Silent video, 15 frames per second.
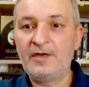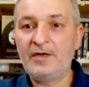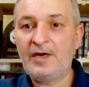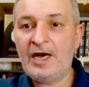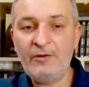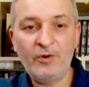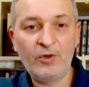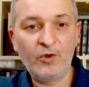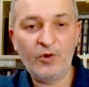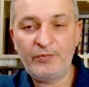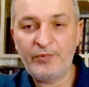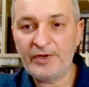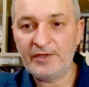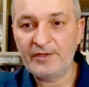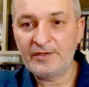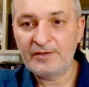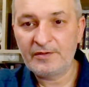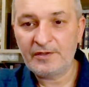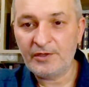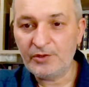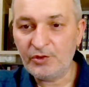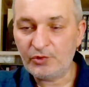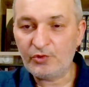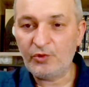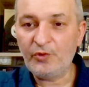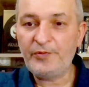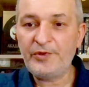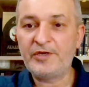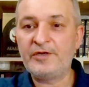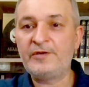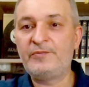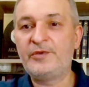I will open YouTube here